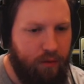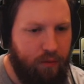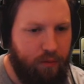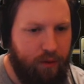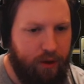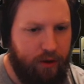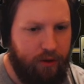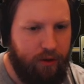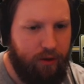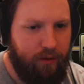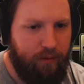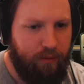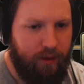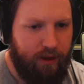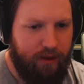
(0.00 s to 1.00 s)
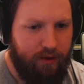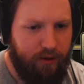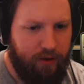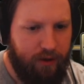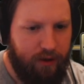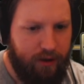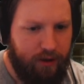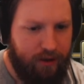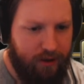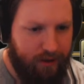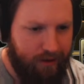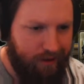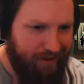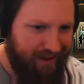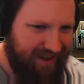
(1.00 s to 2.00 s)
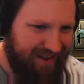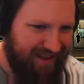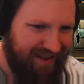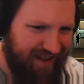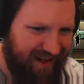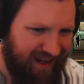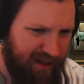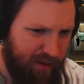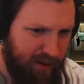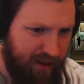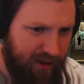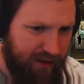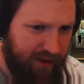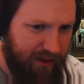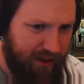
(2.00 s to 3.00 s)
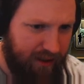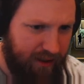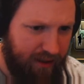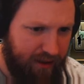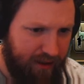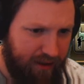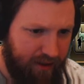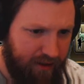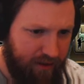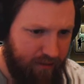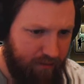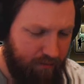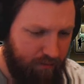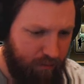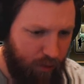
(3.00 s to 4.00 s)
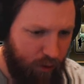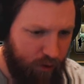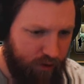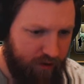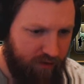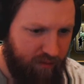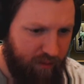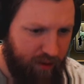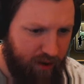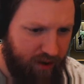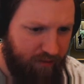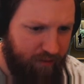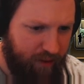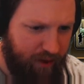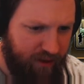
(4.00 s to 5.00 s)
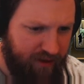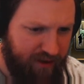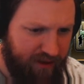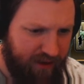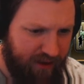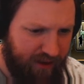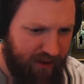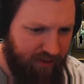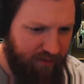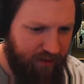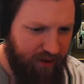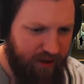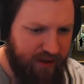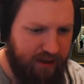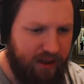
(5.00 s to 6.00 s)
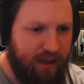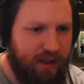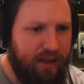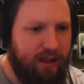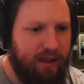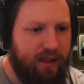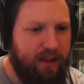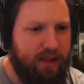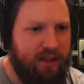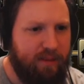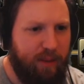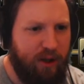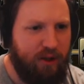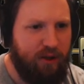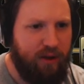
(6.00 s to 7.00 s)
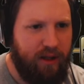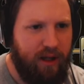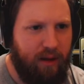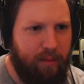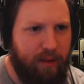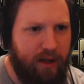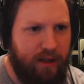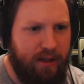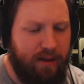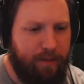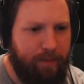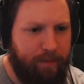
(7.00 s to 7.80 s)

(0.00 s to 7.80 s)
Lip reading: We could research these guys, but it looks like most of them are going to have penalties except for these specialty companies.